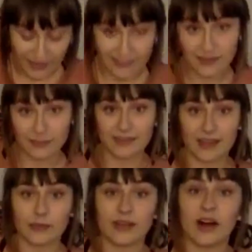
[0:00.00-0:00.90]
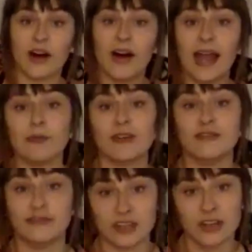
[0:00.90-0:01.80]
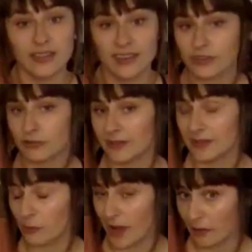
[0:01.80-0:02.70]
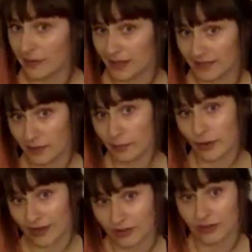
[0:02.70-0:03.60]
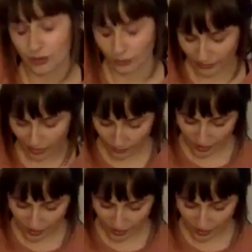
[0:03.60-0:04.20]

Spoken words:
that's something that we call hybrid vigor. They do really well because they're bred to do so.